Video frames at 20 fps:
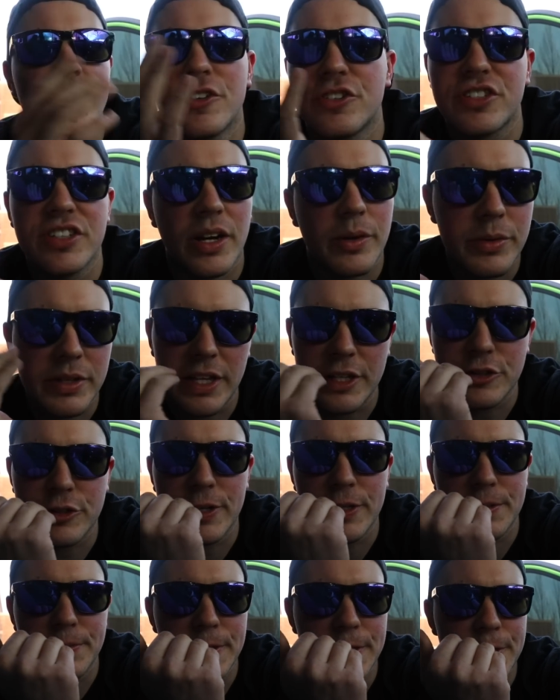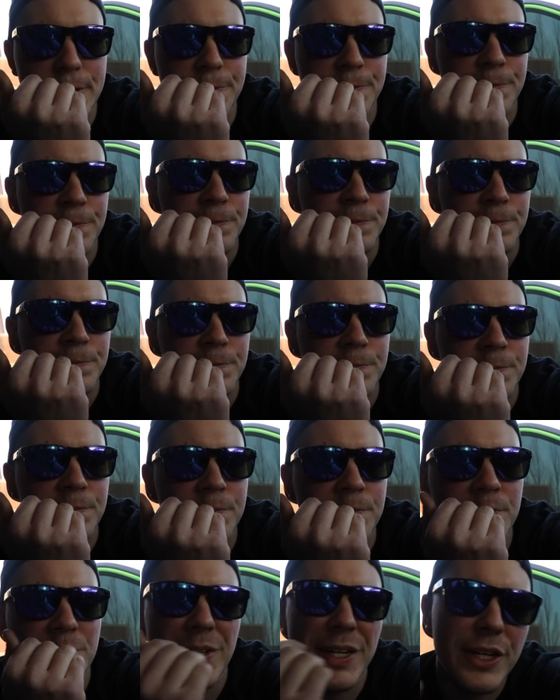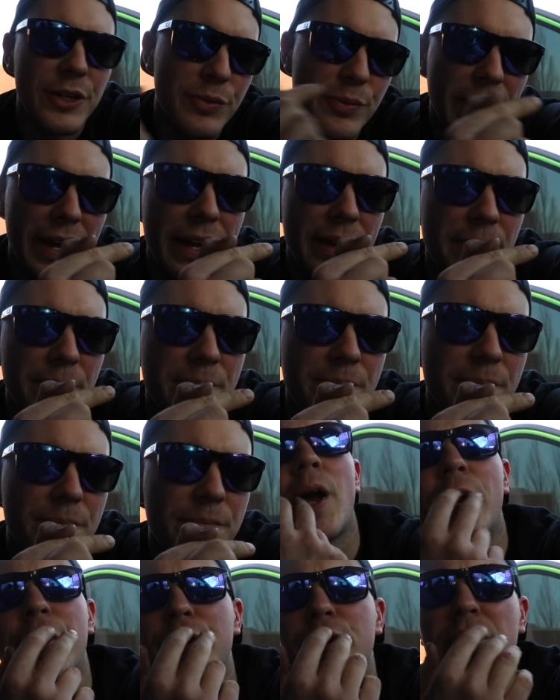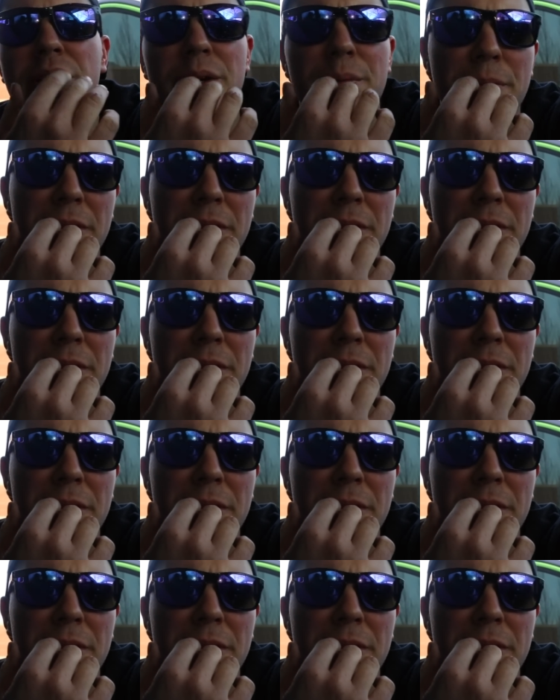You're stuck with that transmission. In a Ram, are you gonna